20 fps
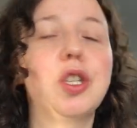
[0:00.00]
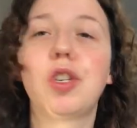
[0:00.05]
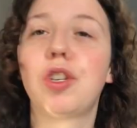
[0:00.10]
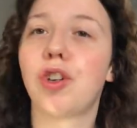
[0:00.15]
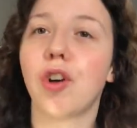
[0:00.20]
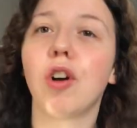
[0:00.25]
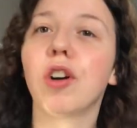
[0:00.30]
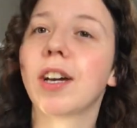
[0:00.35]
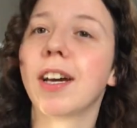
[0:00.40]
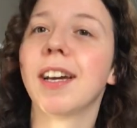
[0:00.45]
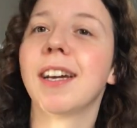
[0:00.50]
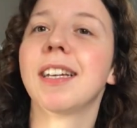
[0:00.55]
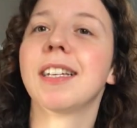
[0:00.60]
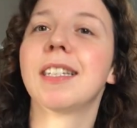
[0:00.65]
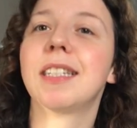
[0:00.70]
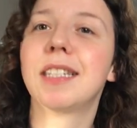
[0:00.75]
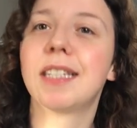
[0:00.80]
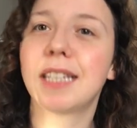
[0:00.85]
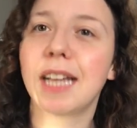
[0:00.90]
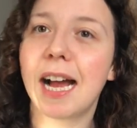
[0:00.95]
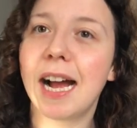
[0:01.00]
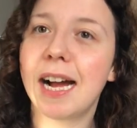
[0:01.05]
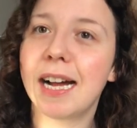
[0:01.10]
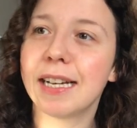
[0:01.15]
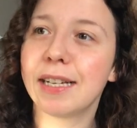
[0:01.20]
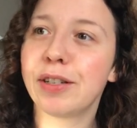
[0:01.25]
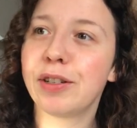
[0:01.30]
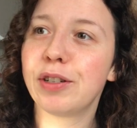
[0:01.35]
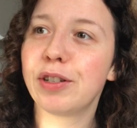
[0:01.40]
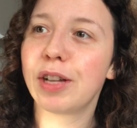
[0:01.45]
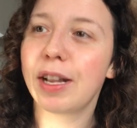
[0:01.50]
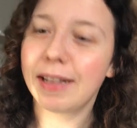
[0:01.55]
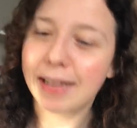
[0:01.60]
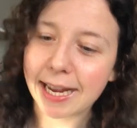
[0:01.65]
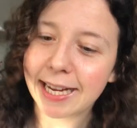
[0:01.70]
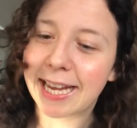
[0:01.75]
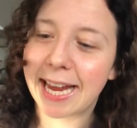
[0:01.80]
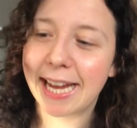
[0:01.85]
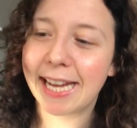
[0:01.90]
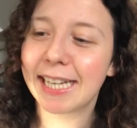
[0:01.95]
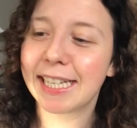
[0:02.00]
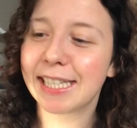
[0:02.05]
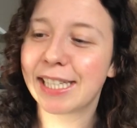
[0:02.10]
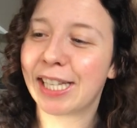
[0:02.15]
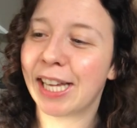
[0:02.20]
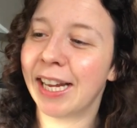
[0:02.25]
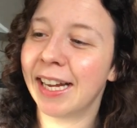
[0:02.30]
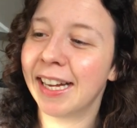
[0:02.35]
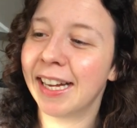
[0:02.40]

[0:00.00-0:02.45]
joggers and leggings,